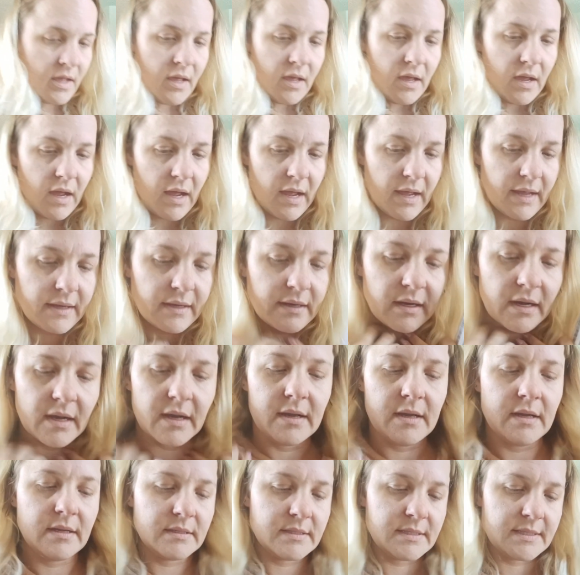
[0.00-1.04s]
I
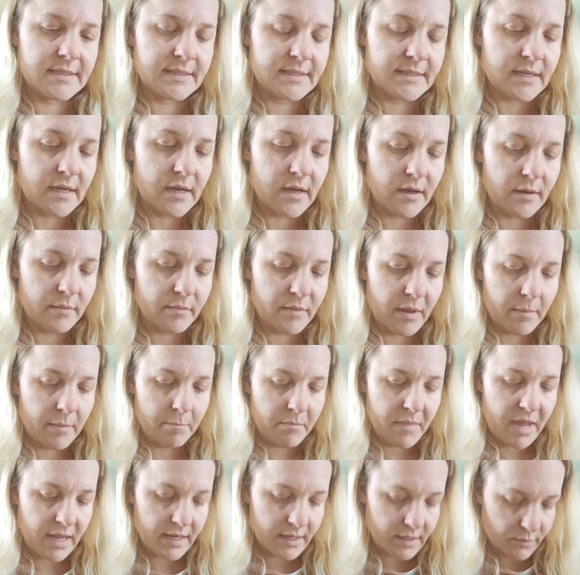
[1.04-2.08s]
got some
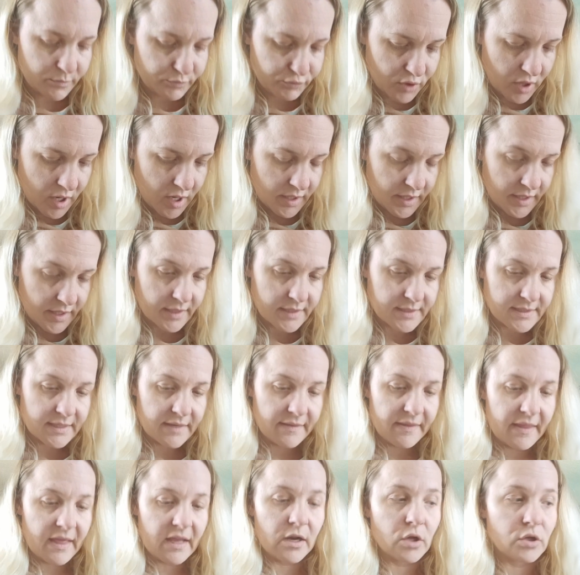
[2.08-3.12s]
makeup products, and
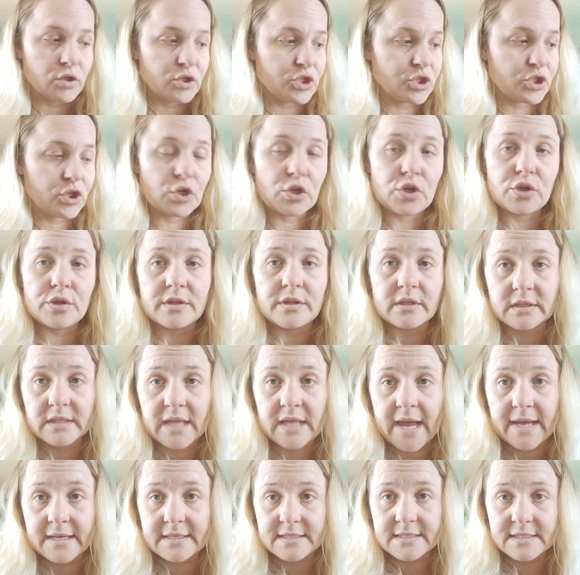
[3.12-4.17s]
then I'll show you the
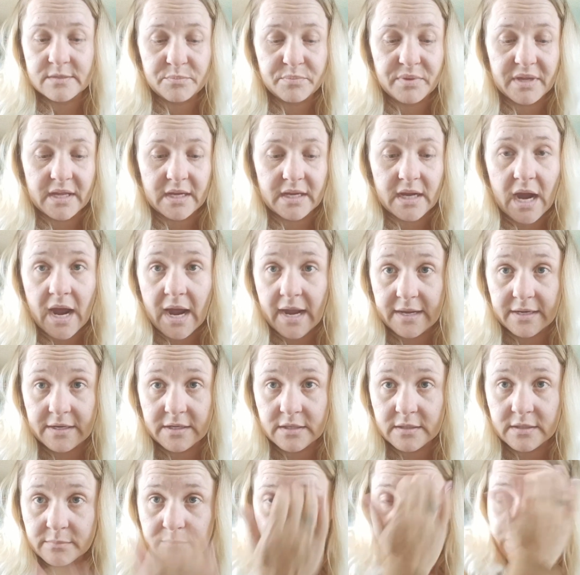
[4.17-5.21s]
last big
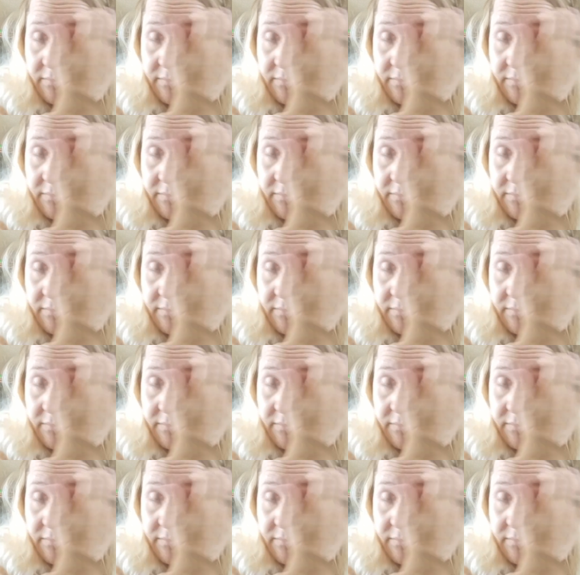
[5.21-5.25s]
item.